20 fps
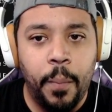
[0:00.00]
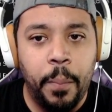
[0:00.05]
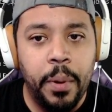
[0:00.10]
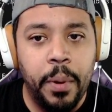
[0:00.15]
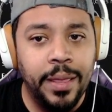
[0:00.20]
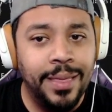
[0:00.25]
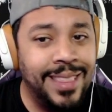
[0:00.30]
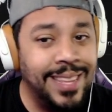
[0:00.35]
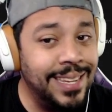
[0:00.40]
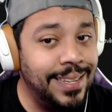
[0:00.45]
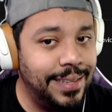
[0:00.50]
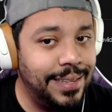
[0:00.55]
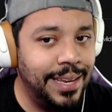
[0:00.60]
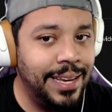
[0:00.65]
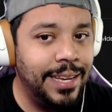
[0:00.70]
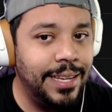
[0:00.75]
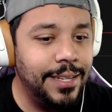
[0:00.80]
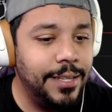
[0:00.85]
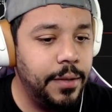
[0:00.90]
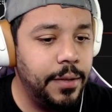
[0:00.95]
but this
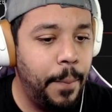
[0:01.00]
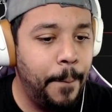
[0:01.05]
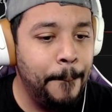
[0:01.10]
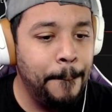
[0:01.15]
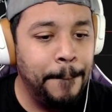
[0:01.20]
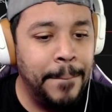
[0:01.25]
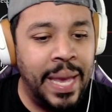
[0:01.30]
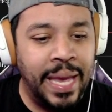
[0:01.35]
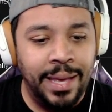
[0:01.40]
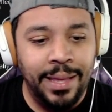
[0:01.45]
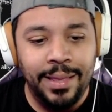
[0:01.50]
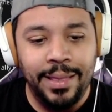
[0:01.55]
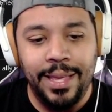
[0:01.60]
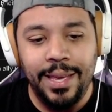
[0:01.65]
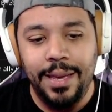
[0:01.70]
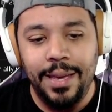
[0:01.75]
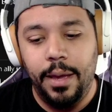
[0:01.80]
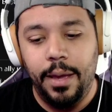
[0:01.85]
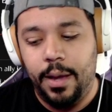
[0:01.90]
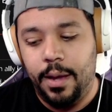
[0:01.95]
is
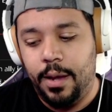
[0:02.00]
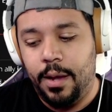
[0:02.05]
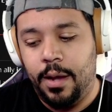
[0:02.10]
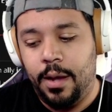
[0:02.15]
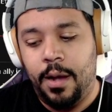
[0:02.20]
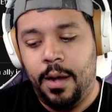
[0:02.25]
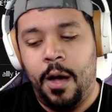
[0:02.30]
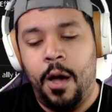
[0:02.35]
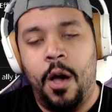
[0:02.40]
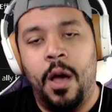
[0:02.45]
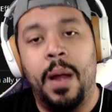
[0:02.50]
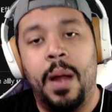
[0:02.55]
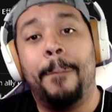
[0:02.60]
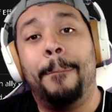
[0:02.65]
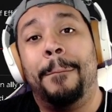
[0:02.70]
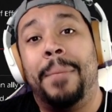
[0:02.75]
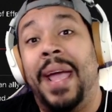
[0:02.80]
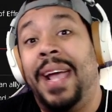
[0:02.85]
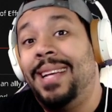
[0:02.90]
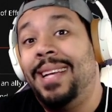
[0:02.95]
mainly on
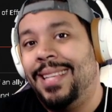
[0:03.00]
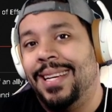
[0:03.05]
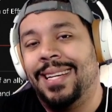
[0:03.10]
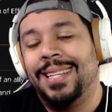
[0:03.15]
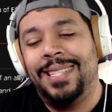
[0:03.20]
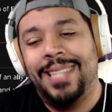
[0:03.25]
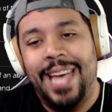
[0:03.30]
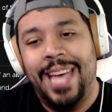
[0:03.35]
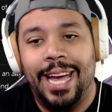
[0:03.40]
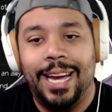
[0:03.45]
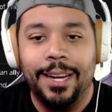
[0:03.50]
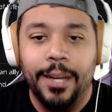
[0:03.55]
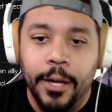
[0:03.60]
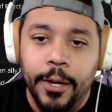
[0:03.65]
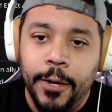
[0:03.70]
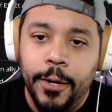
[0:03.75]
basic attack.